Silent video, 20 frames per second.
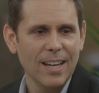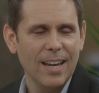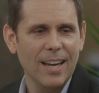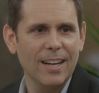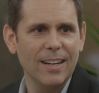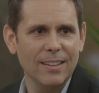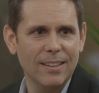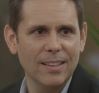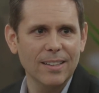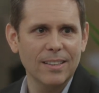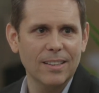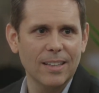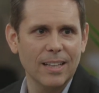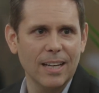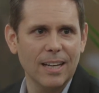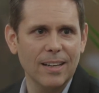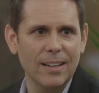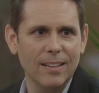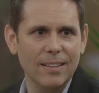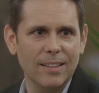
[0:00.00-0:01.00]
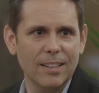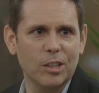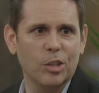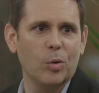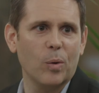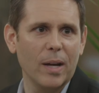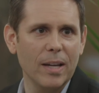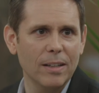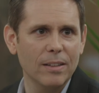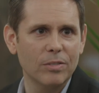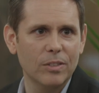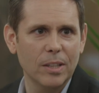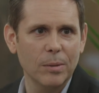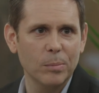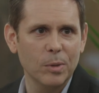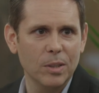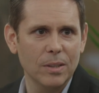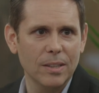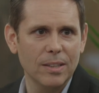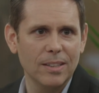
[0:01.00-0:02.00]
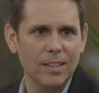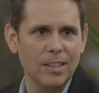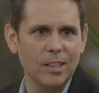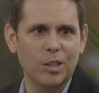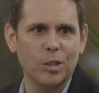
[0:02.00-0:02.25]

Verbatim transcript: And I think uh, the creative community,